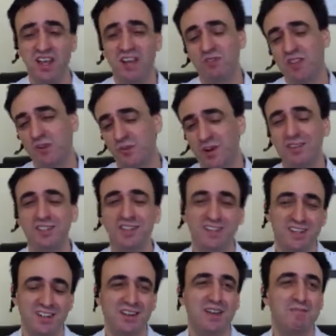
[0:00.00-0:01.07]
like." Well, you
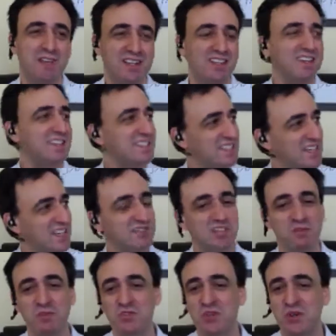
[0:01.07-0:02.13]
know, I mean, you could see if
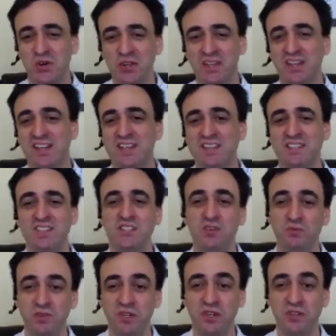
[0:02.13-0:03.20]
someone's calling in. Is this a
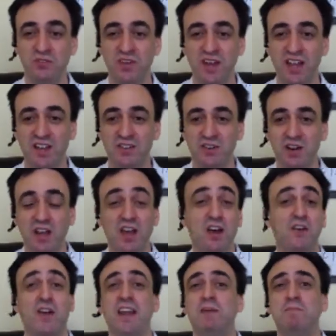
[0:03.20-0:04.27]
real threat, or
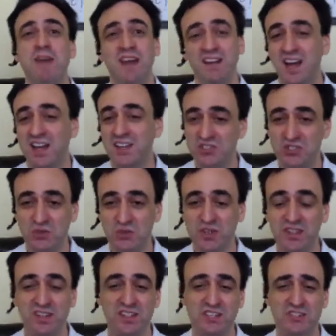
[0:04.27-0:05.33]
are any bad guys doing
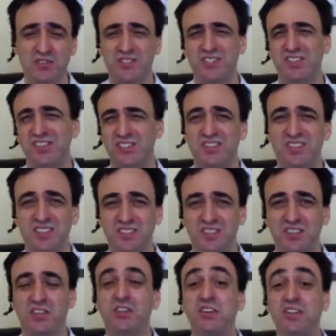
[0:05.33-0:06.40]
this, or is it just the
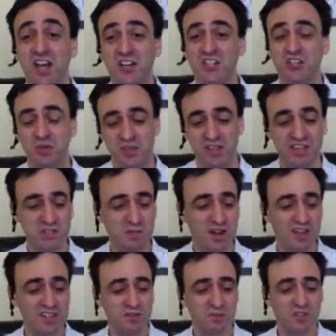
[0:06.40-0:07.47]
the good guys showing that it's
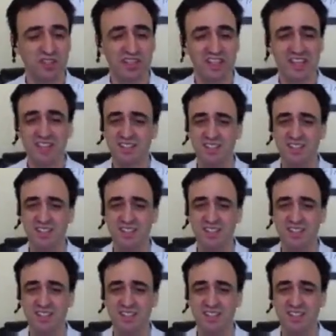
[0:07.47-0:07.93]
possible? Is